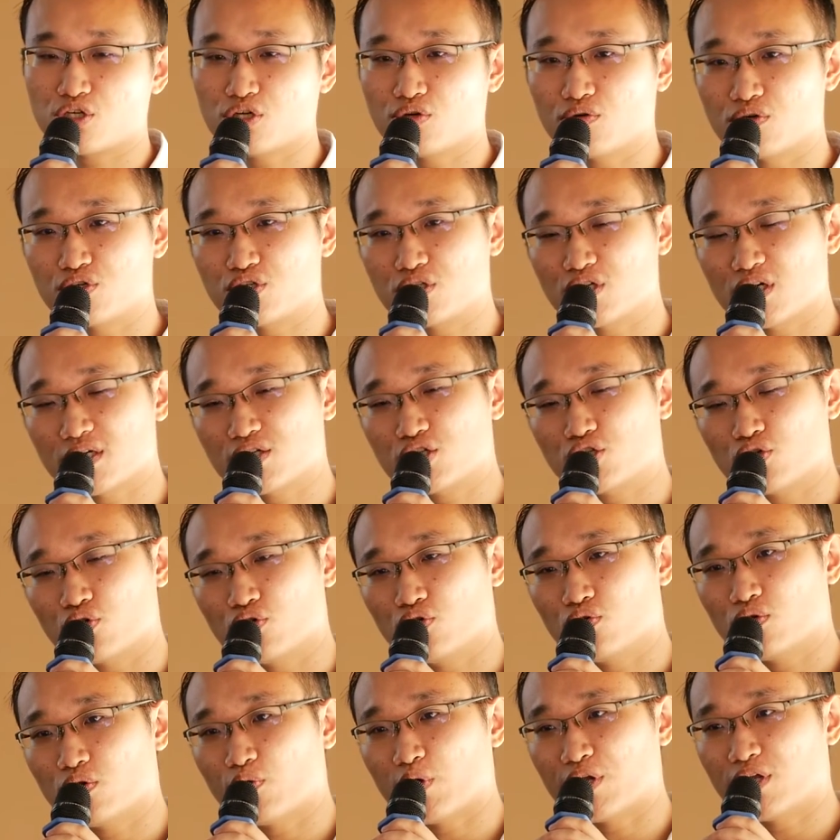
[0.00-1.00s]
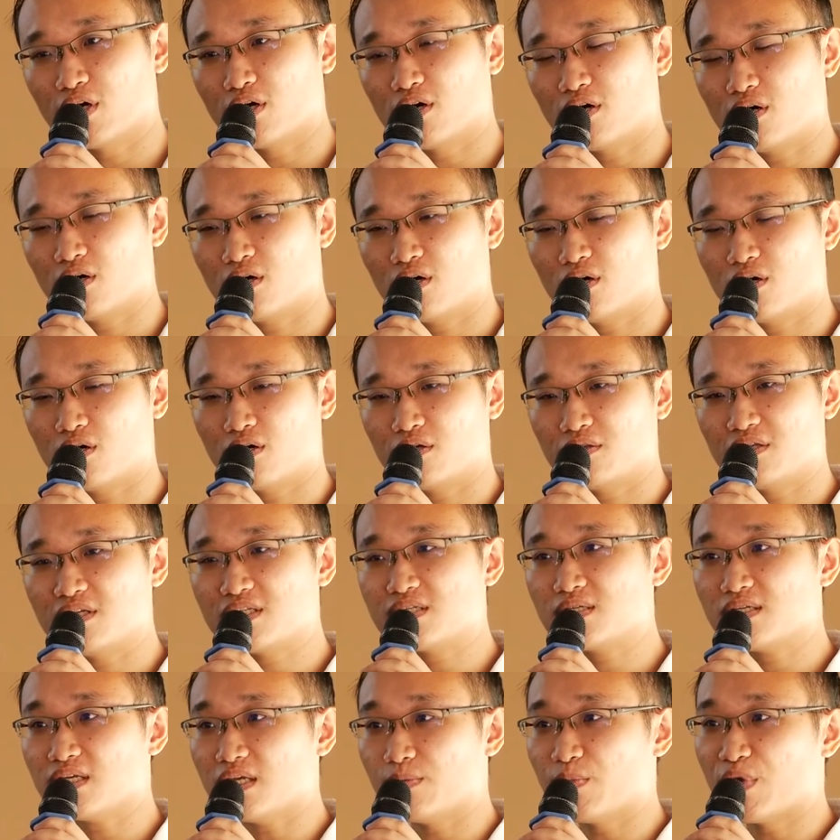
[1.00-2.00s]
It will just show you whether
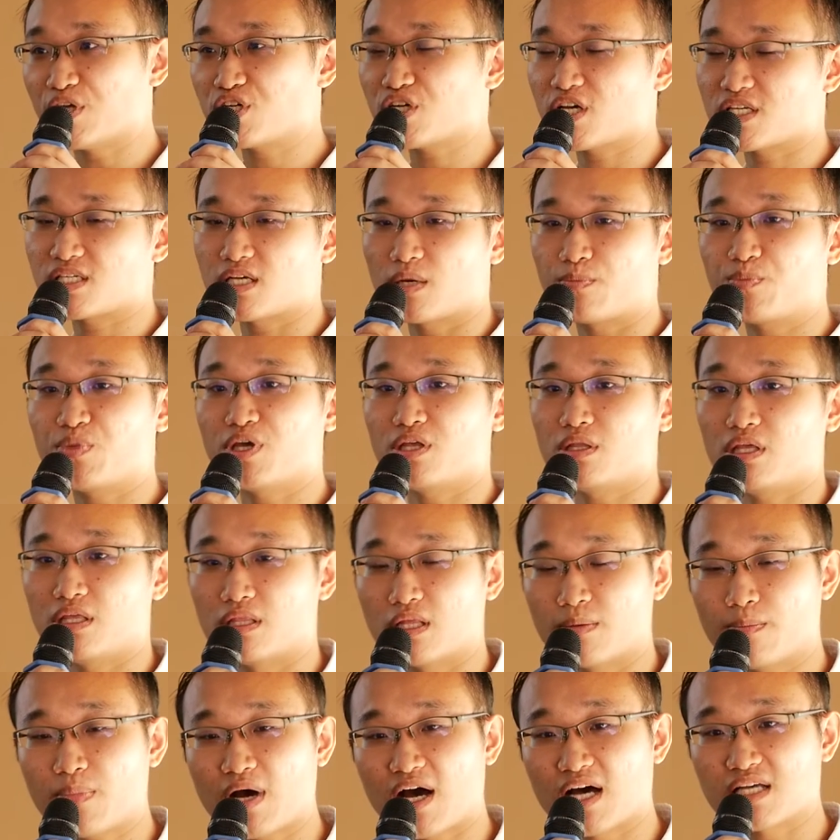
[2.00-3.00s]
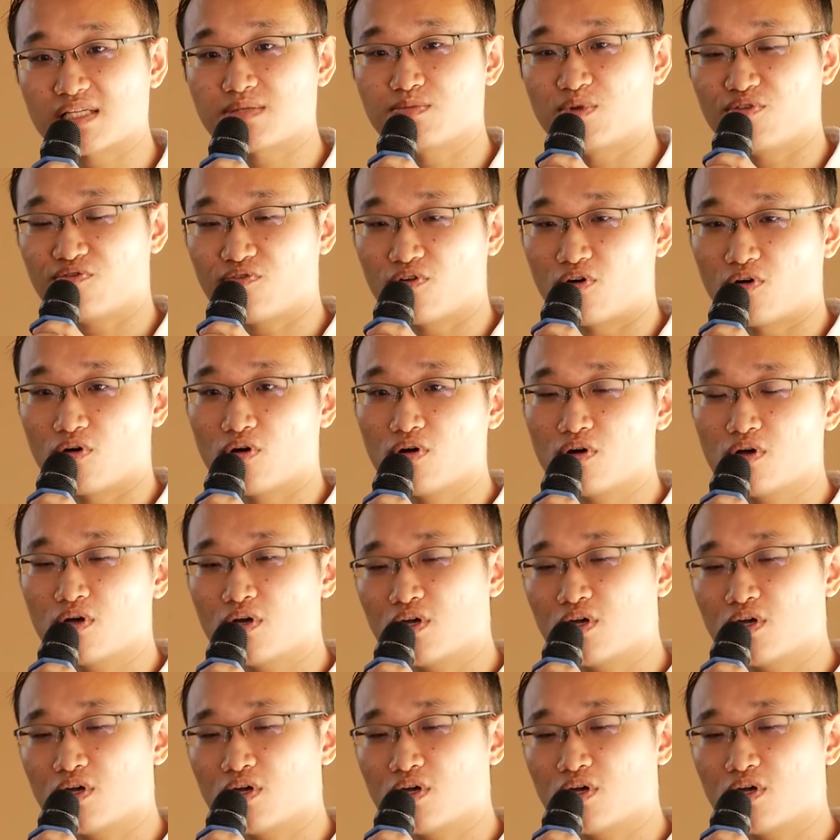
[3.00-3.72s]
this image has appeared in the past before.